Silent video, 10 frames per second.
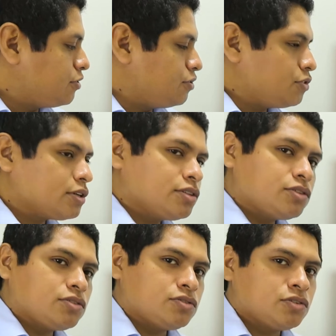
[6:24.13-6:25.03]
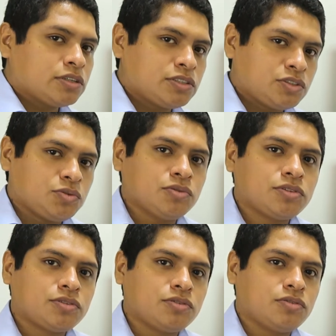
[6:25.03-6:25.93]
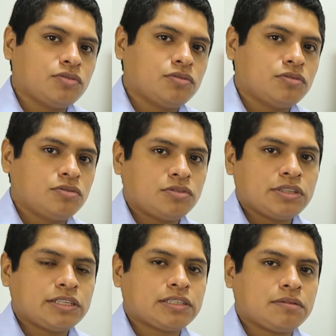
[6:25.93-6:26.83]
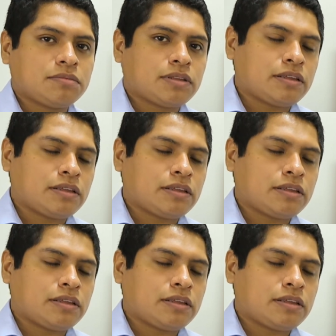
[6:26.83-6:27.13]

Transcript: You can choose during the exam.